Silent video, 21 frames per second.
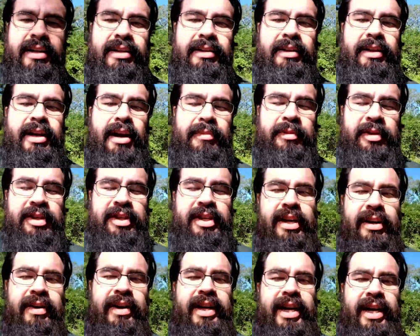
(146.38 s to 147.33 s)

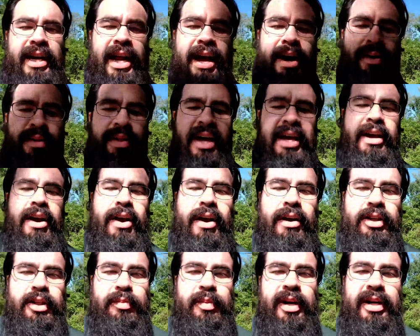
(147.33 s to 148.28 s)
commentary on how they
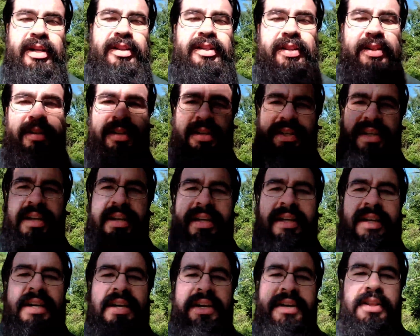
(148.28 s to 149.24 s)
are sponsors
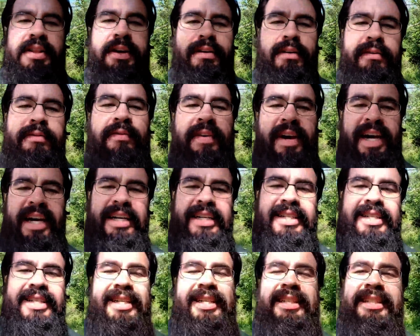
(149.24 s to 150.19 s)
and their
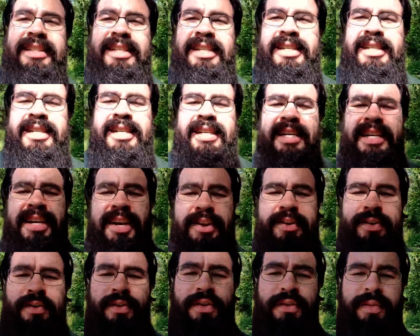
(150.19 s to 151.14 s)
effects and
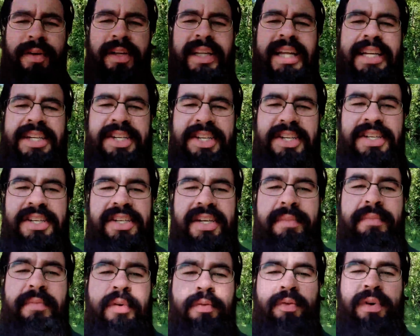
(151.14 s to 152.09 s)
the
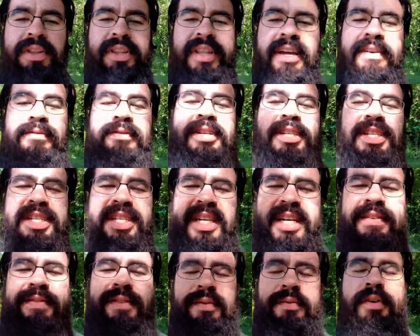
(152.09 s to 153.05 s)
relationship and what they've
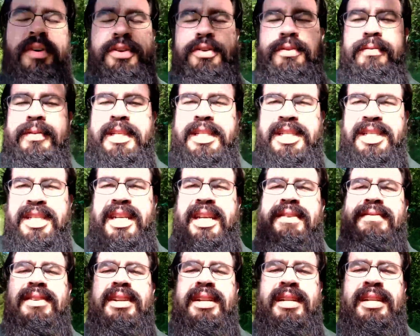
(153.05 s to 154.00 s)
received and what you
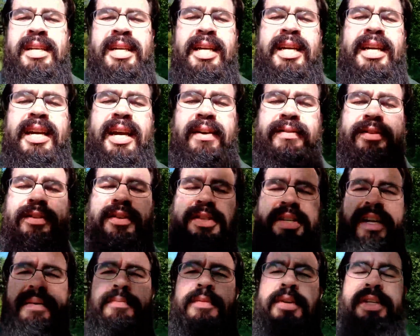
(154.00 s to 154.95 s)
received, and if there's
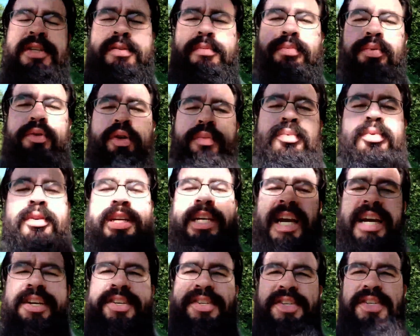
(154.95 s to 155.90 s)
any
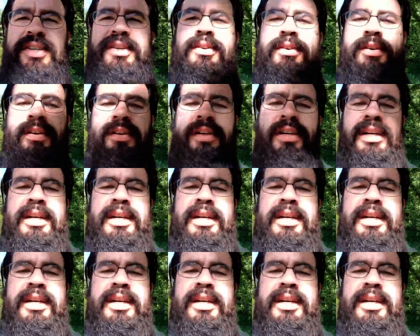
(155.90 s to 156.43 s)
misappropriation or